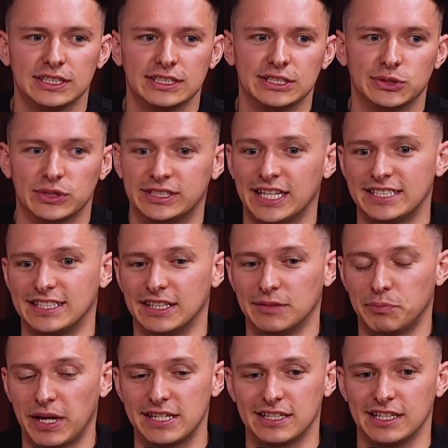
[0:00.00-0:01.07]
So I
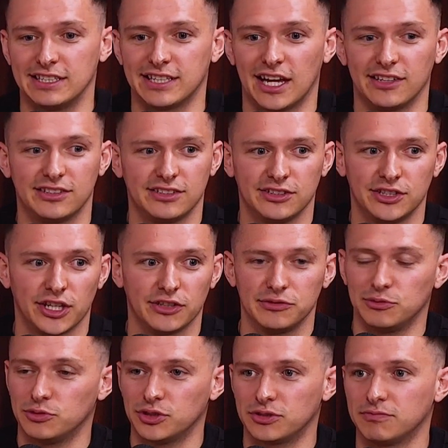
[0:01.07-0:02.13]
basically said,
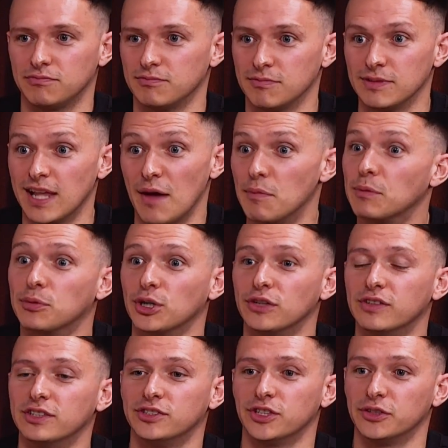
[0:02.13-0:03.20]
just let me prove
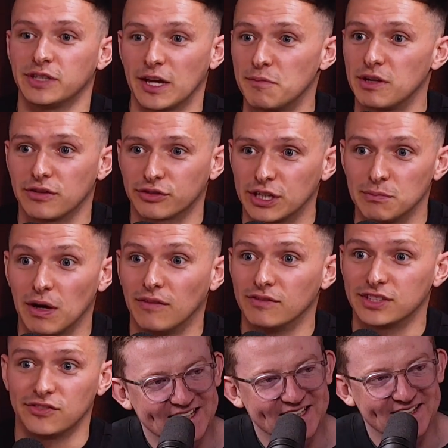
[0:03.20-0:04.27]
it to you. Give me 3 months.
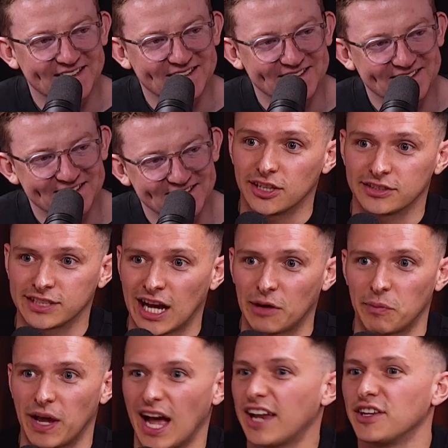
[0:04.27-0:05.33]
If you don't, sack
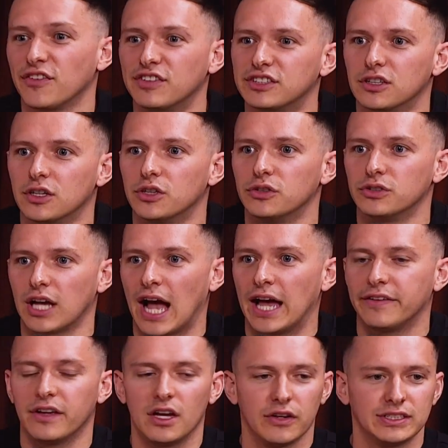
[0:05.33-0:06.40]
me. I had nothing to lose. I
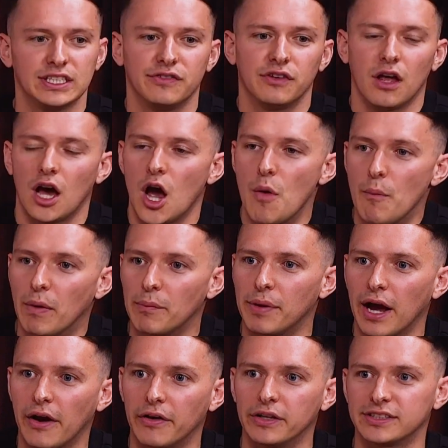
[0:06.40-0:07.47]
was living at home with my
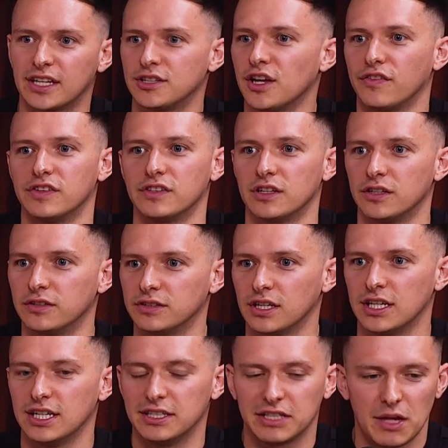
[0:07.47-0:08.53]
parents. I had nothing to lose.
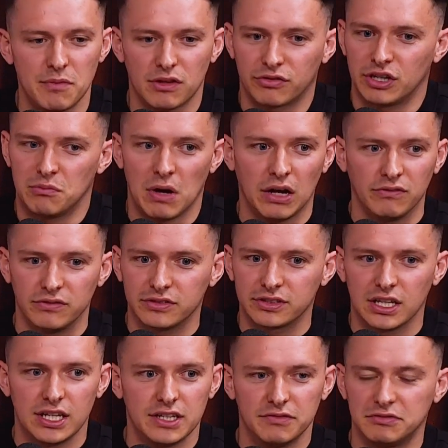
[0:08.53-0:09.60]
Give me 3 months.
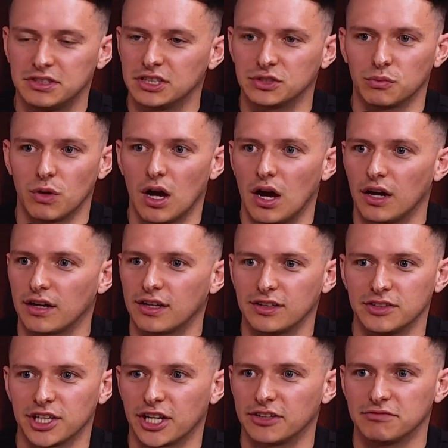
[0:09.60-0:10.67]
If it doesn't work,
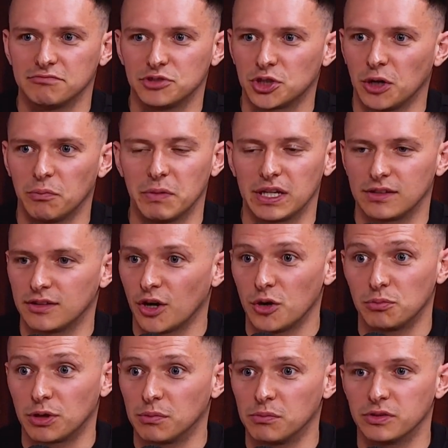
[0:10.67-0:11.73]
chop me. No
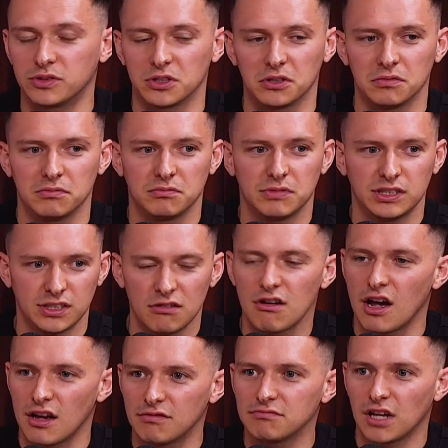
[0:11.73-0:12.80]
problem at all. He said, all
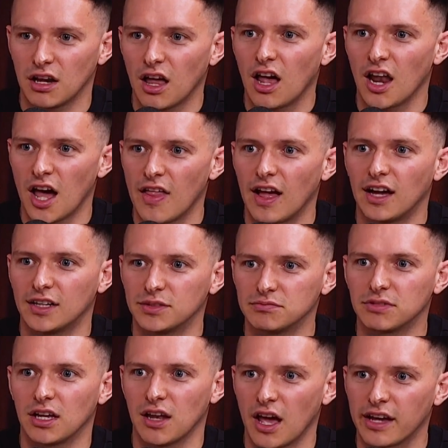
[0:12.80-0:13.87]
right, I like that.
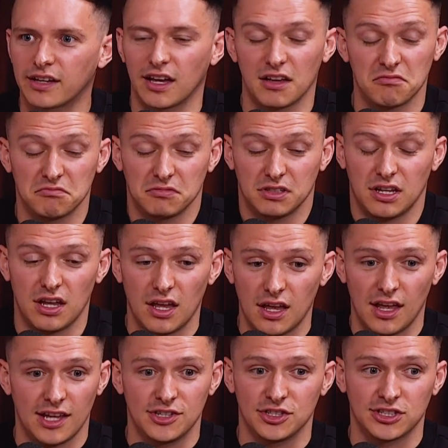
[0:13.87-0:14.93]
I like it. And
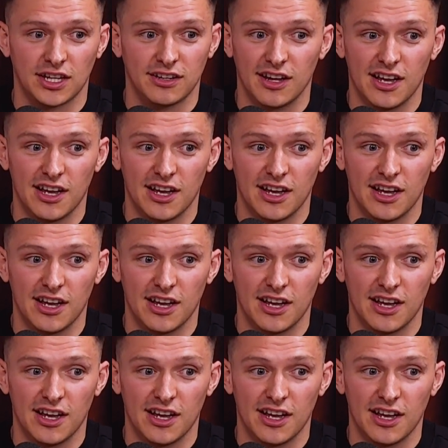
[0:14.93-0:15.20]
he just said,